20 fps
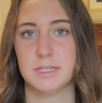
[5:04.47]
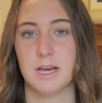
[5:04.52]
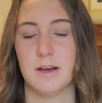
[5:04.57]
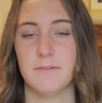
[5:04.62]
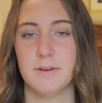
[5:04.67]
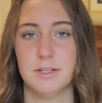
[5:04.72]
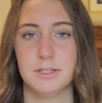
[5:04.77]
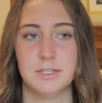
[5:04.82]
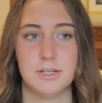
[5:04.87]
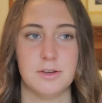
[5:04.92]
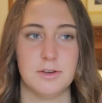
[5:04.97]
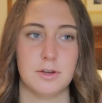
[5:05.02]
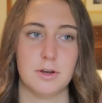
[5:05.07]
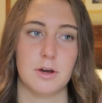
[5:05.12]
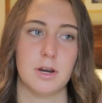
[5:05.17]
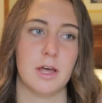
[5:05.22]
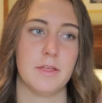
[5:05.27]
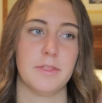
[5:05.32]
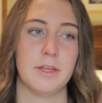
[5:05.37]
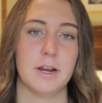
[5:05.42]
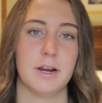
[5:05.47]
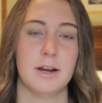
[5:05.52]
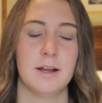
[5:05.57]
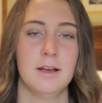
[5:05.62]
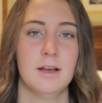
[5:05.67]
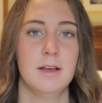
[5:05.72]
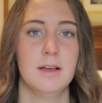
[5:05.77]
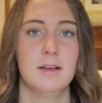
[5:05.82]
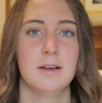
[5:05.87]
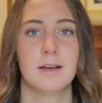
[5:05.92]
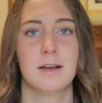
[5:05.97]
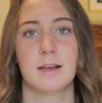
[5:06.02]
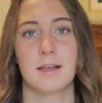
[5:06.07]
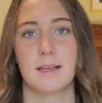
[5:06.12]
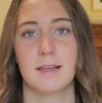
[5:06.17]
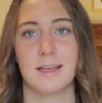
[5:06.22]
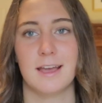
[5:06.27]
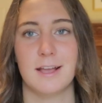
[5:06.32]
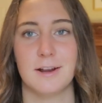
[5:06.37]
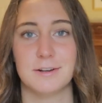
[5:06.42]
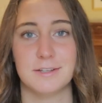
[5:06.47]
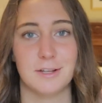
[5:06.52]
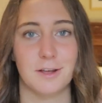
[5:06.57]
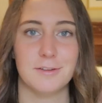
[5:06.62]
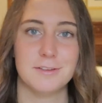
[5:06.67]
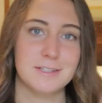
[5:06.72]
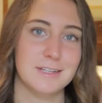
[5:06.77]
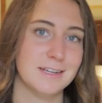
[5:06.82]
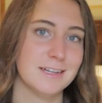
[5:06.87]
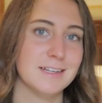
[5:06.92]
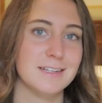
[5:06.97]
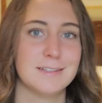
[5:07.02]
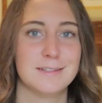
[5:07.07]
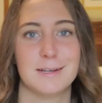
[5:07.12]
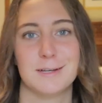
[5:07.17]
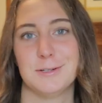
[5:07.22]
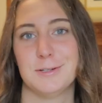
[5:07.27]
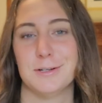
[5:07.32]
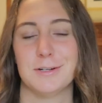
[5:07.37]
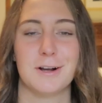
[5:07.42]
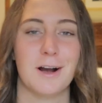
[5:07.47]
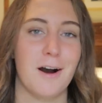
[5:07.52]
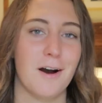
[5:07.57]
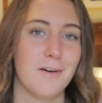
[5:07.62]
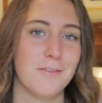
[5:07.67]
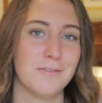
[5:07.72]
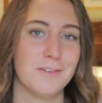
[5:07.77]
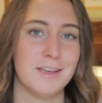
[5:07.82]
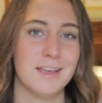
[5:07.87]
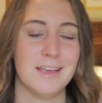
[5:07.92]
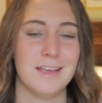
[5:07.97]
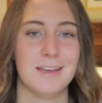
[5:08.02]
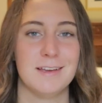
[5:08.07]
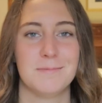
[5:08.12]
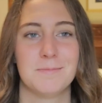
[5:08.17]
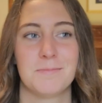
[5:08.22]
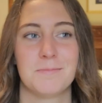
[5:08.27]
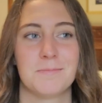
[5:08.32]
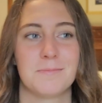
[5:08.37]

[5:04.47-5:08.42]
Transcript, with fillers: seven, so you can go down there, get your Celsius, get your coffee,